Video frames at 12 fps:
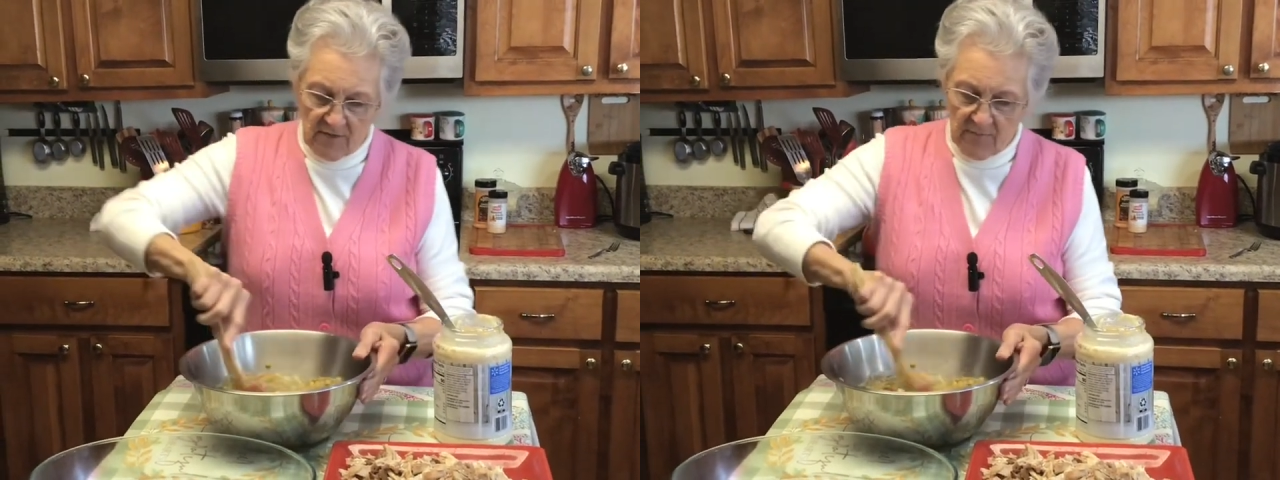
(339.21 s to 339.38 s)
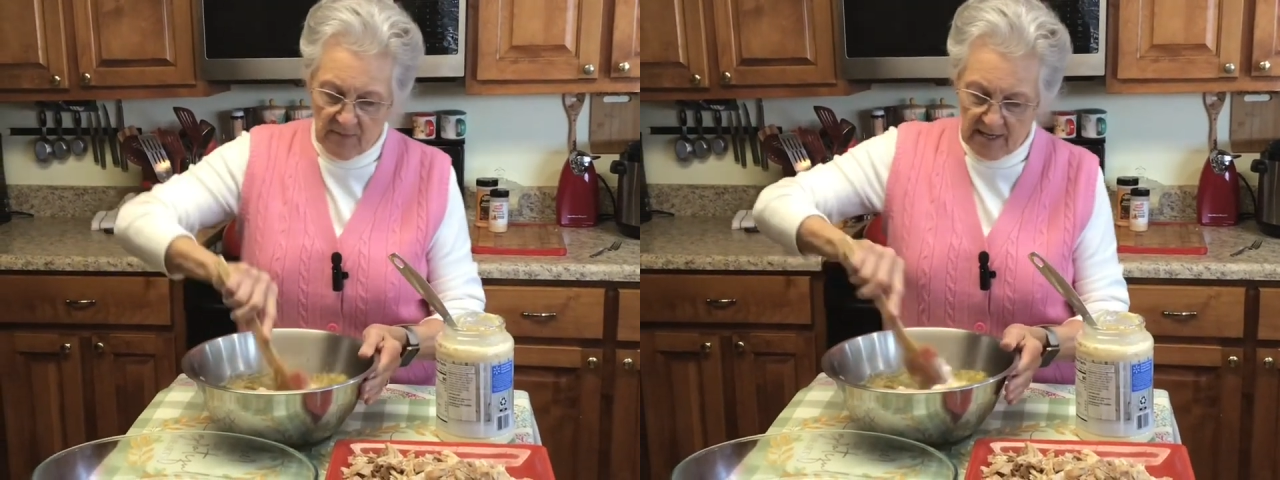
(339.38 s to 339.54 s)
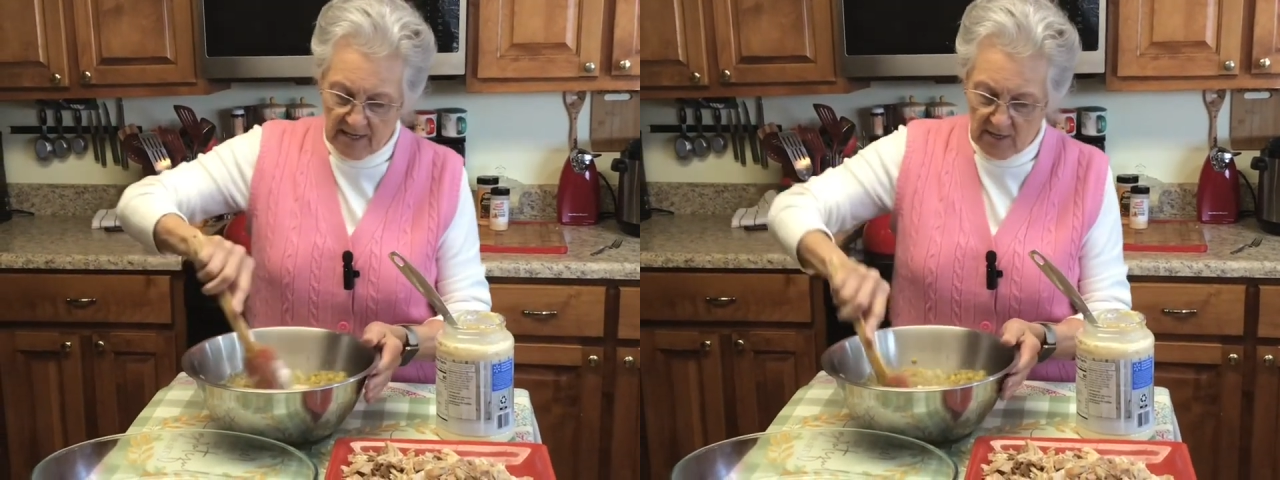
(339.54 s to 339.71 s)
of
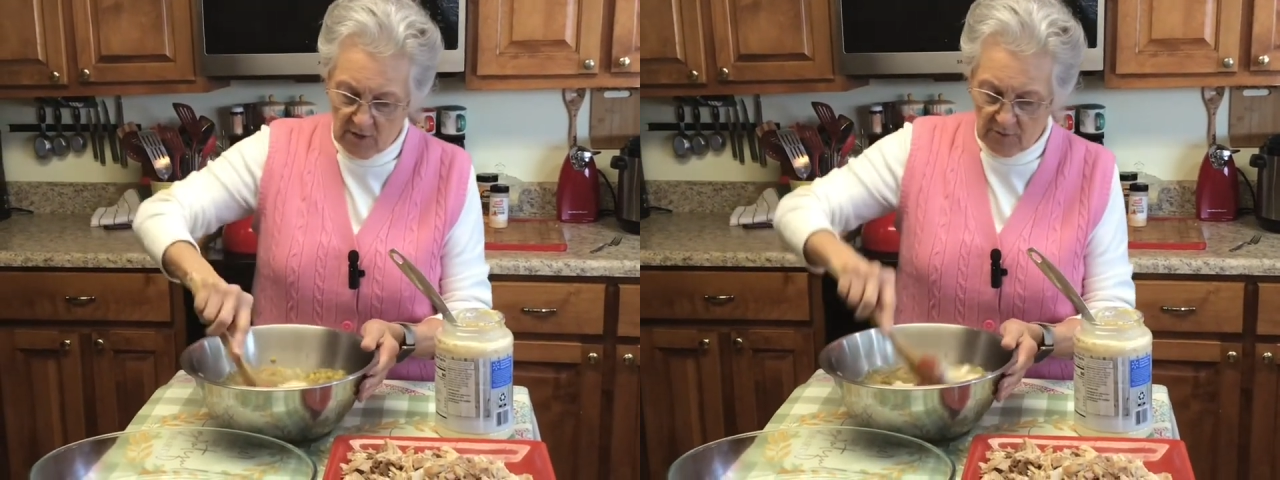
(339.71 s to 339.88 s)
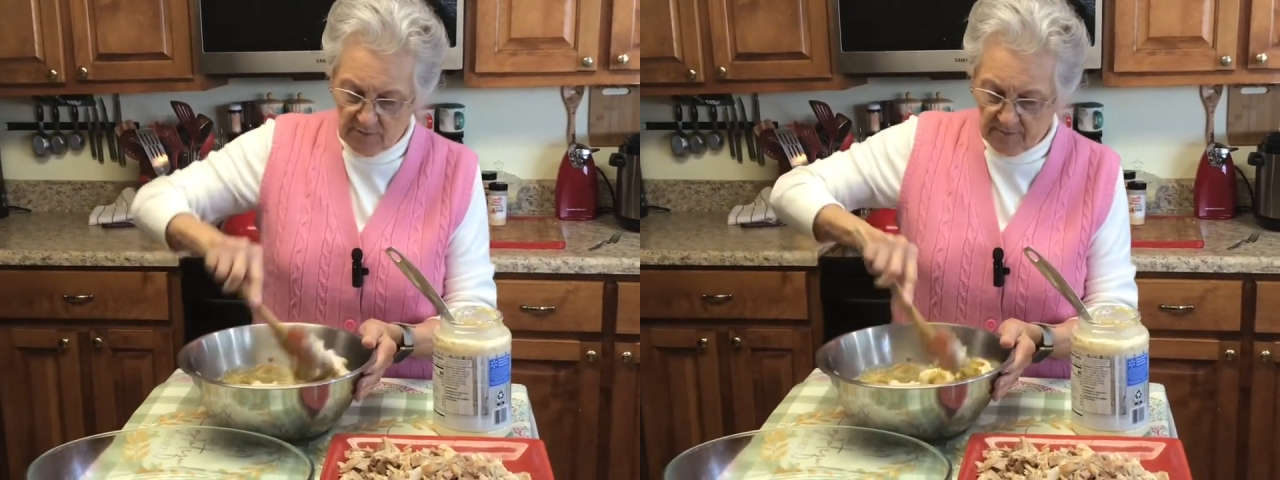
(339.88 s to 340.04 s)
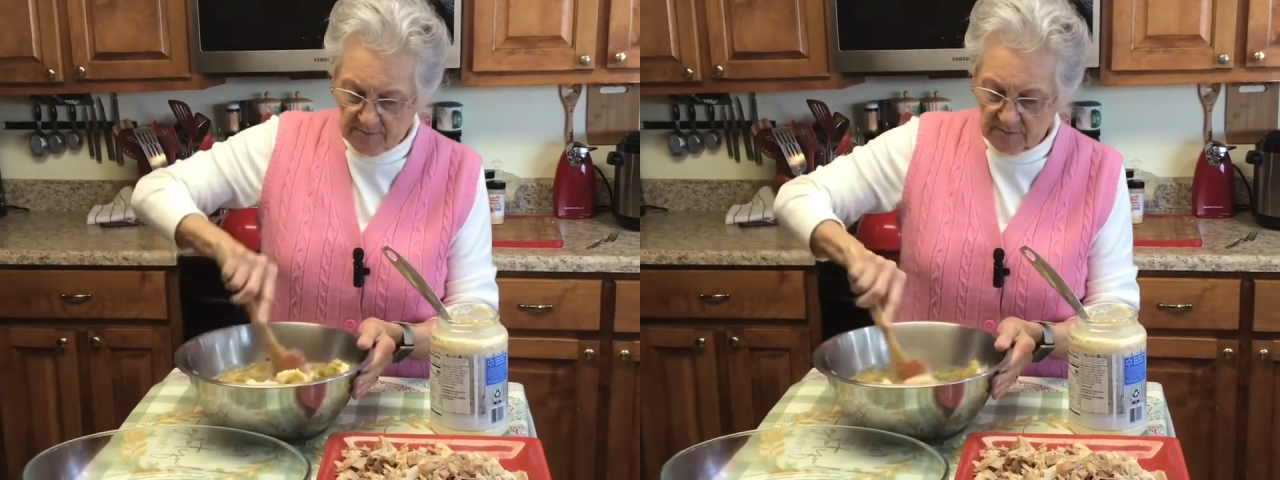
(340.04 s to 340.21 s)

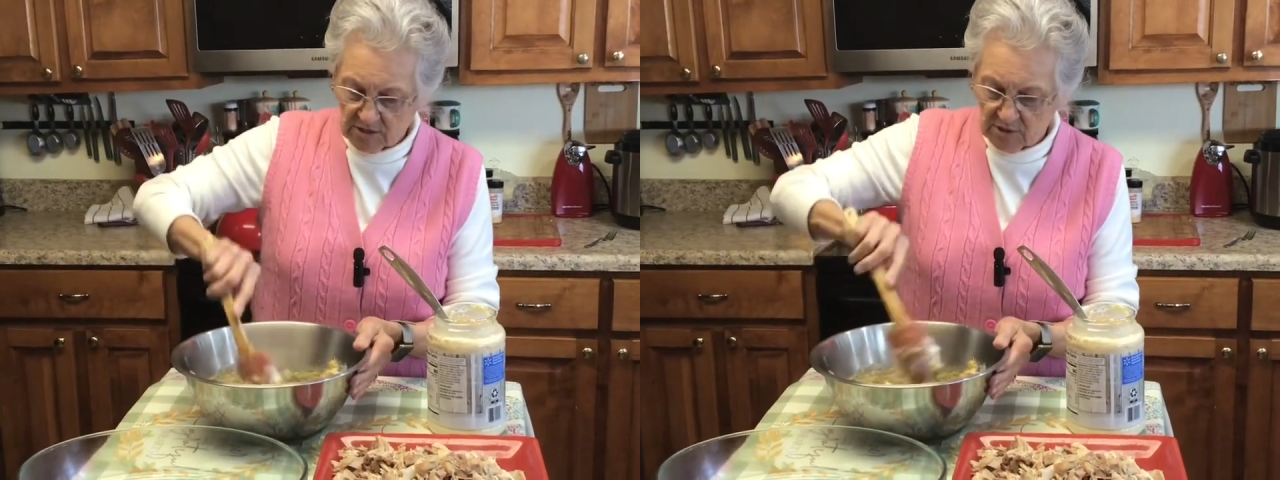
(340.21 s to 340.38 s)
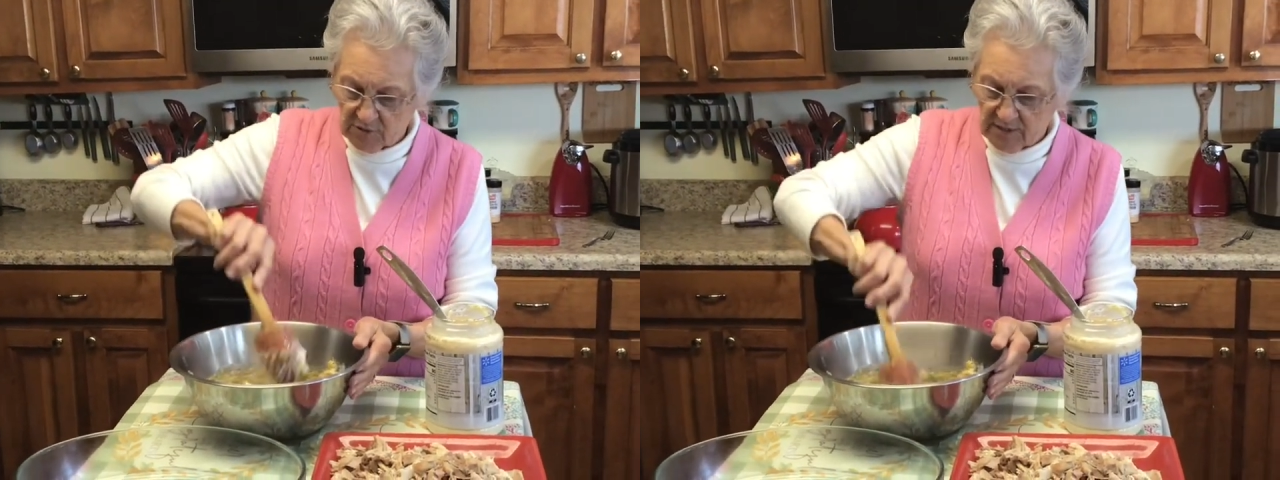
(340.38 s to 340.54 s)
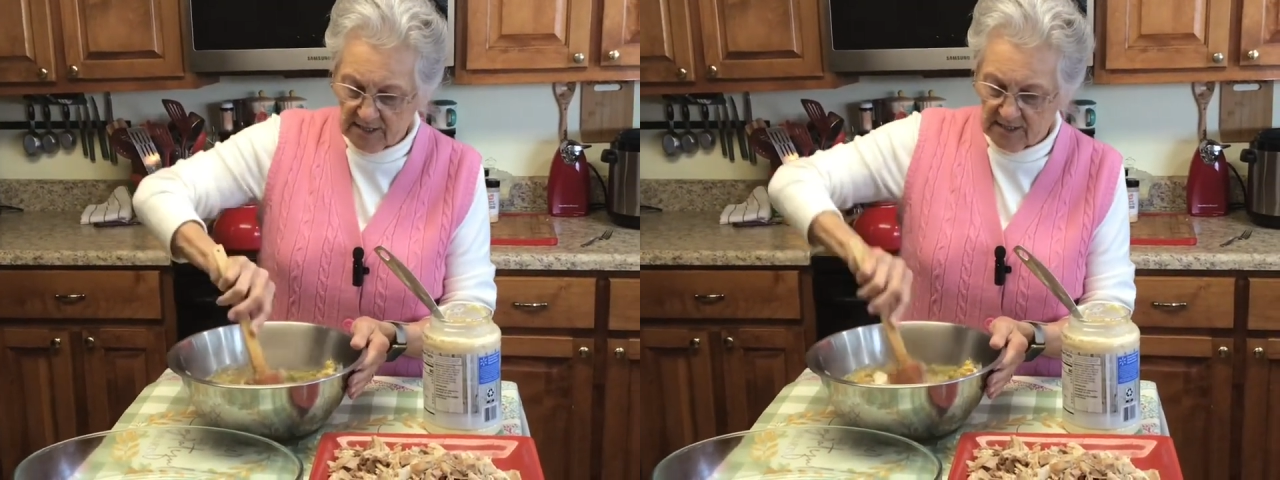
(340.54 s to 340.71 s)
mayo
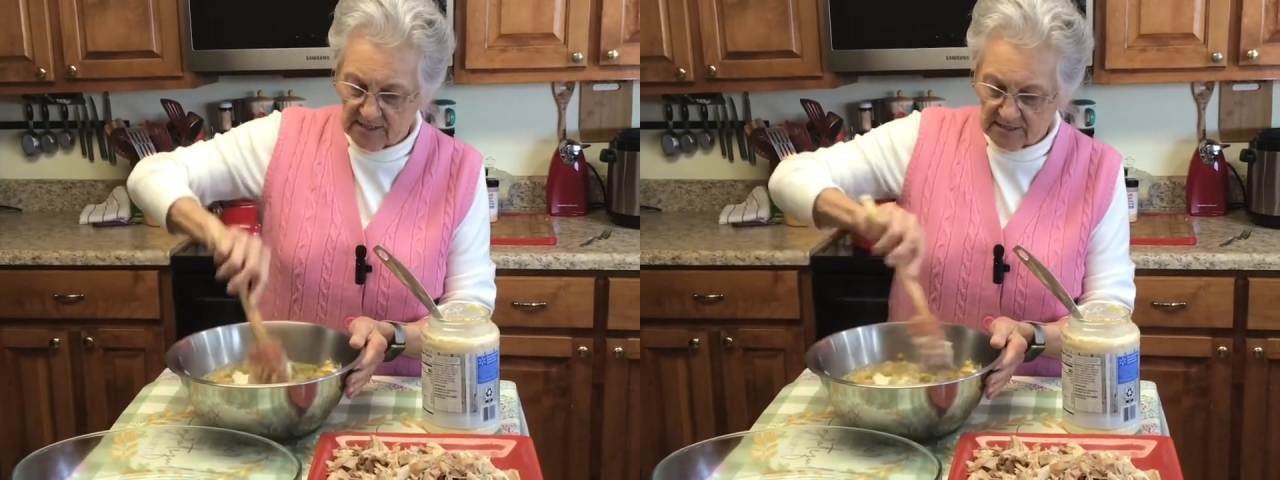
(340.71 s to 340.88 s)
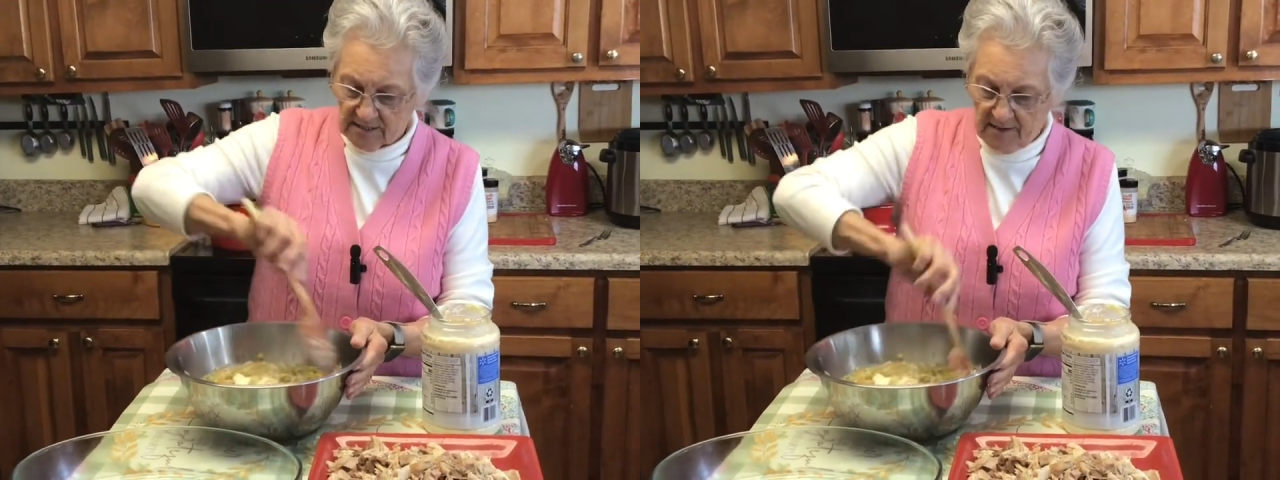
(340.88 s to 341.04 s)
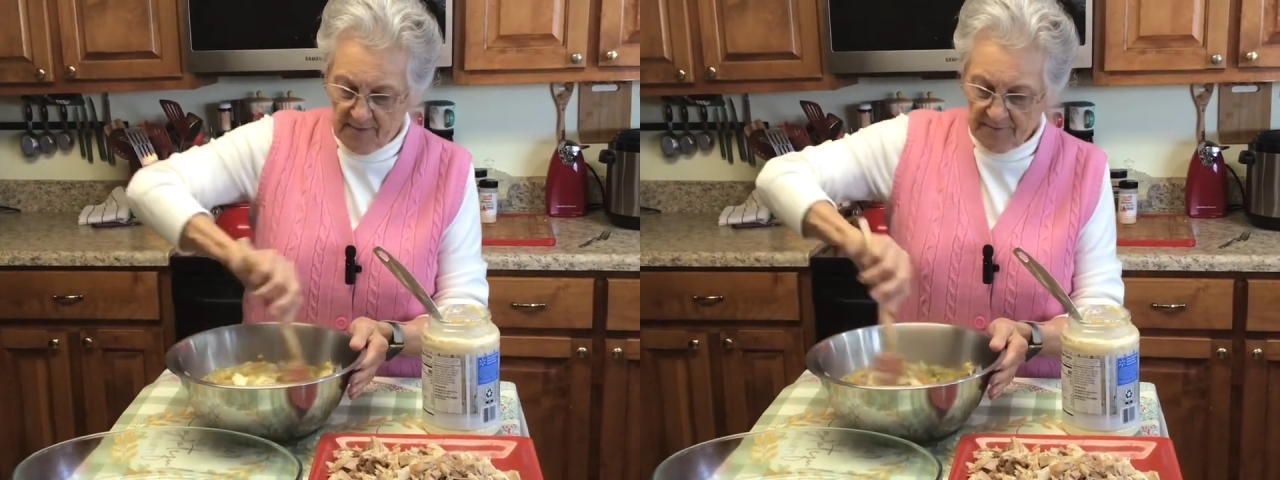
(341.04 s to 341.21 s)
to this.